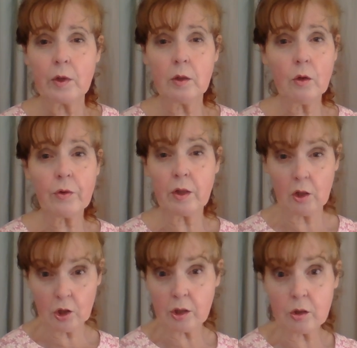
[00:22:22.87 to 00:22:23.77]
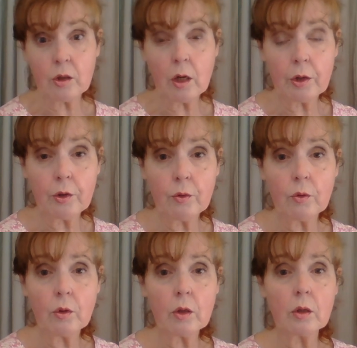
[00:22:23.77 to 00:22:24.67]
clothing that looks good on you
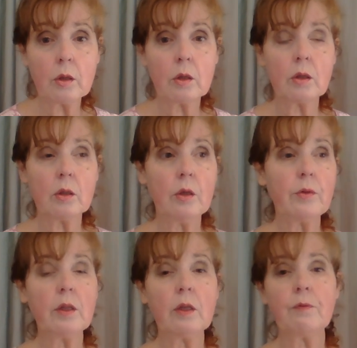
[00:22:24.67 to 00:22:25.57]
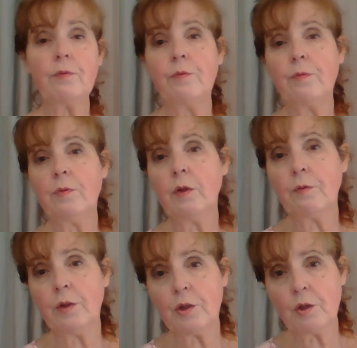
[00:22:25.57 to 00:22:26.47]
or clothing that that
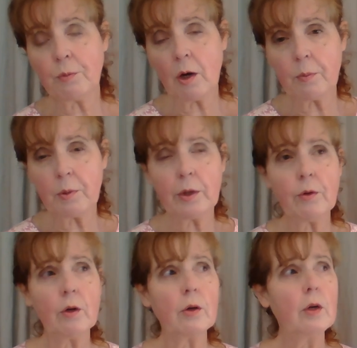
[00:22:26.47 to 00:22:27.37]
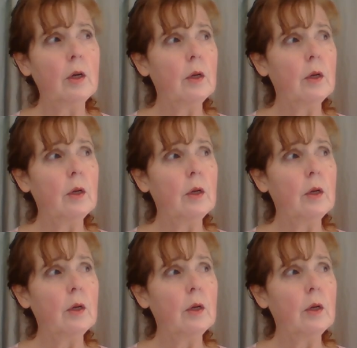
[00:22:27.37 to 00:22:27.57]
fits you properly or